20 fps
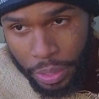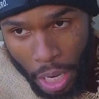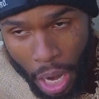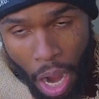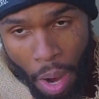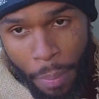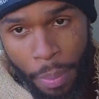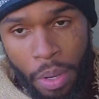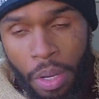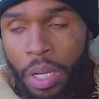
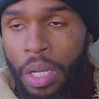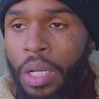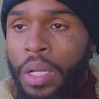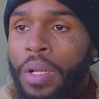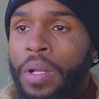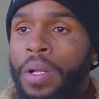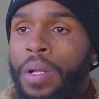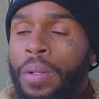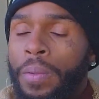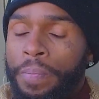humble,
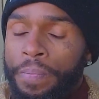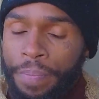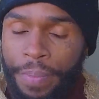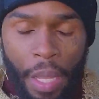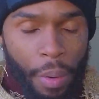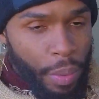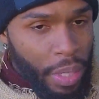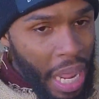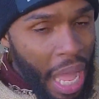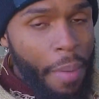
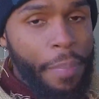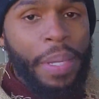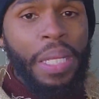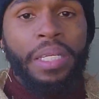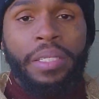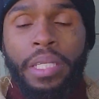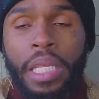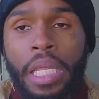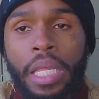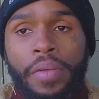they would not be
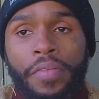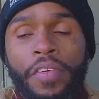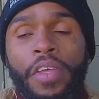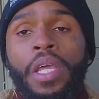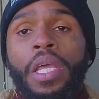deceived.